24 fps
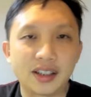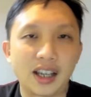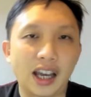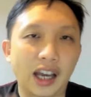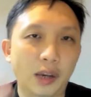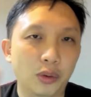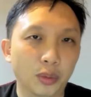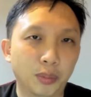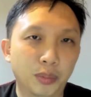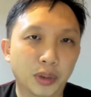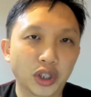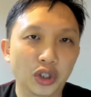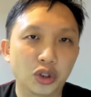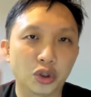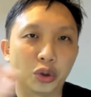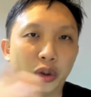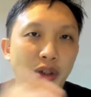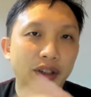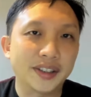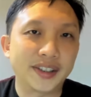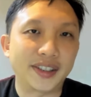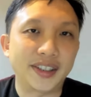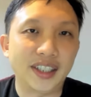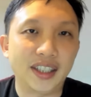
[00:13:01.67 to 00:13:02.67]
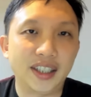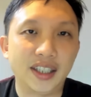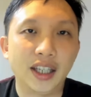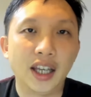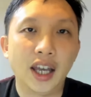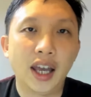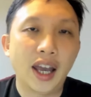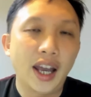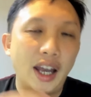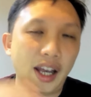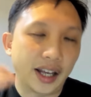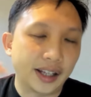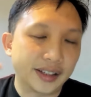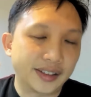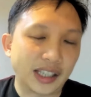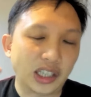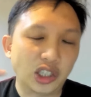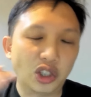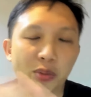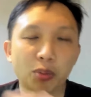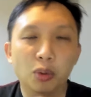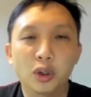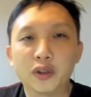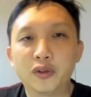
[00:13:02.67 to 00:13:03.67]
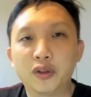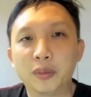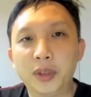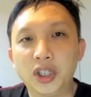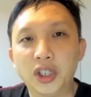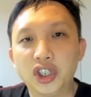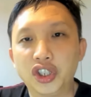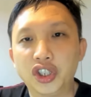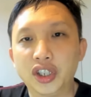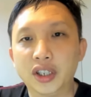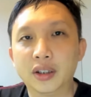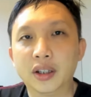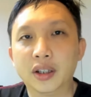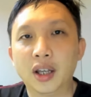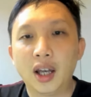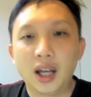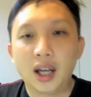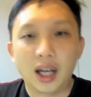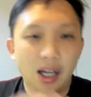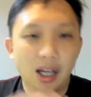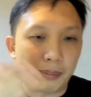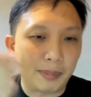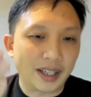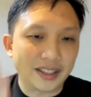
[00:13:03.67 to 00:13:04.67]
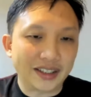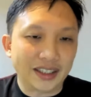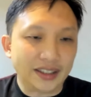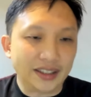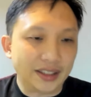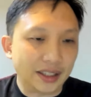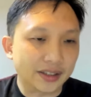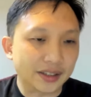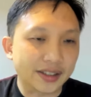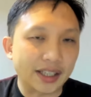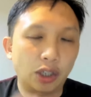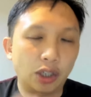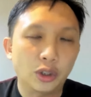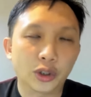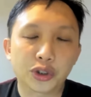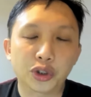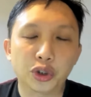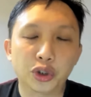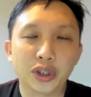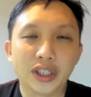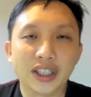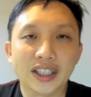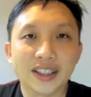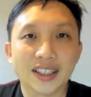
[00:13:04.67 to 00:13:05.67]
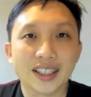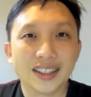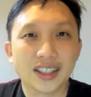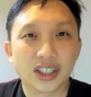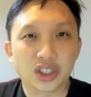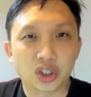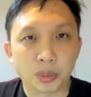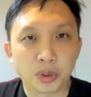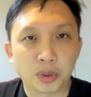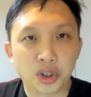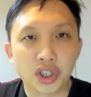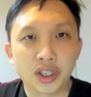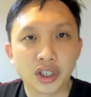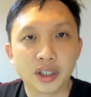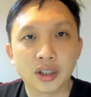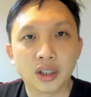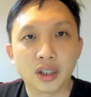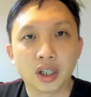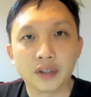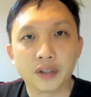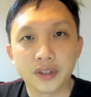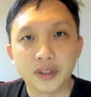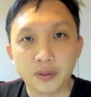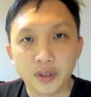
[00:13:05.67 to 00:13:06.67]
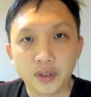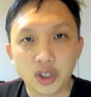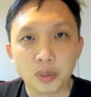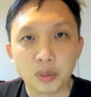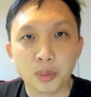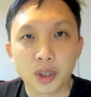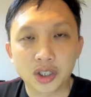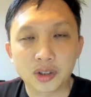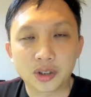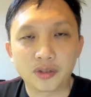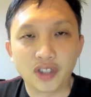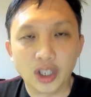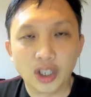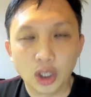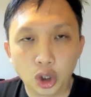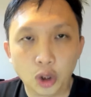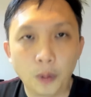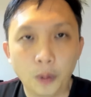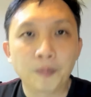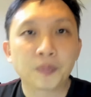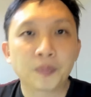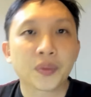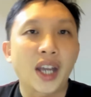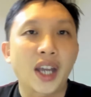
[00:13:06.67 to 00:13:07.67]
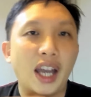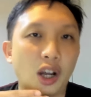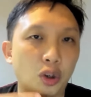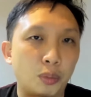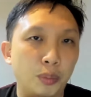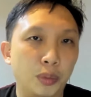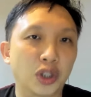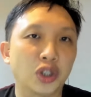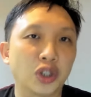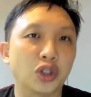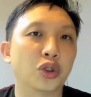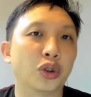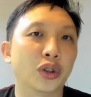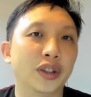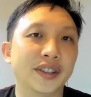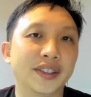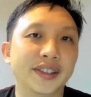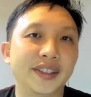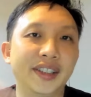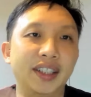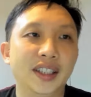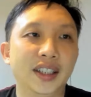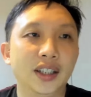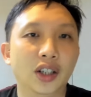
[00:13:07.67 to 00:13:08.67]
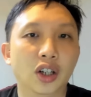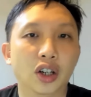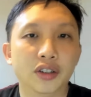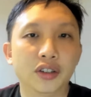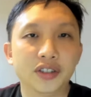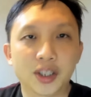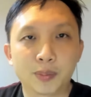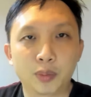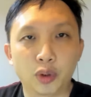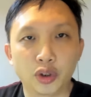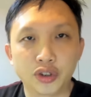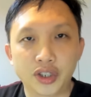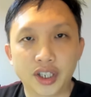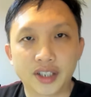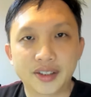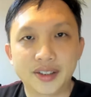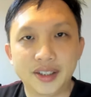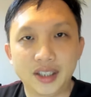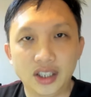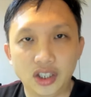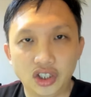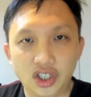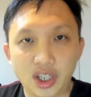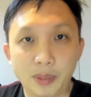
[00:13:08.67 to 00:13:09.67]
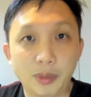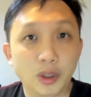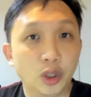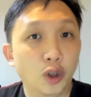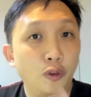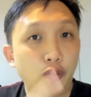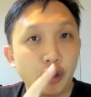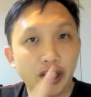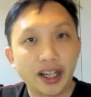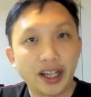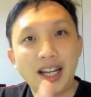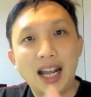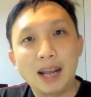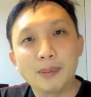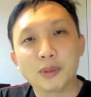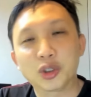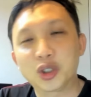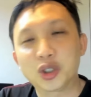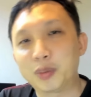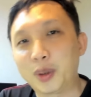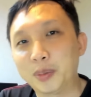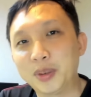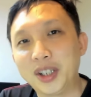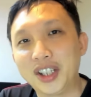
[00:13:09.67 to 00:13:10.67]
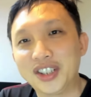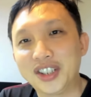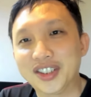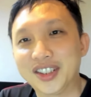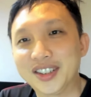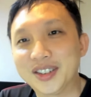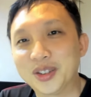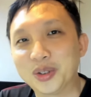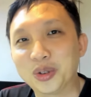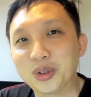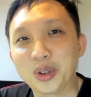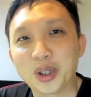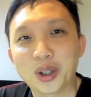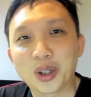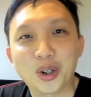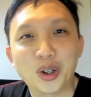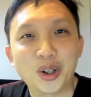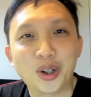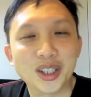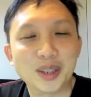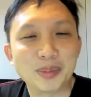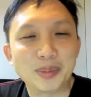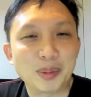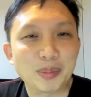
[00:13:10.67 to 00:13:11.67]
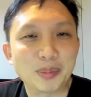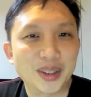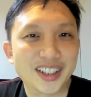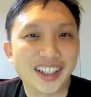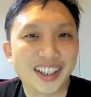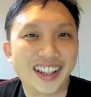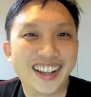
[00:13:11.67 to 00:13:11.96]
I will bring you, go and see and send you more information. My details are also in the description of the video box below. I will bring you, go and see all these projects in JB. Don't forget, I'm also a property agent. Don't go and call other people.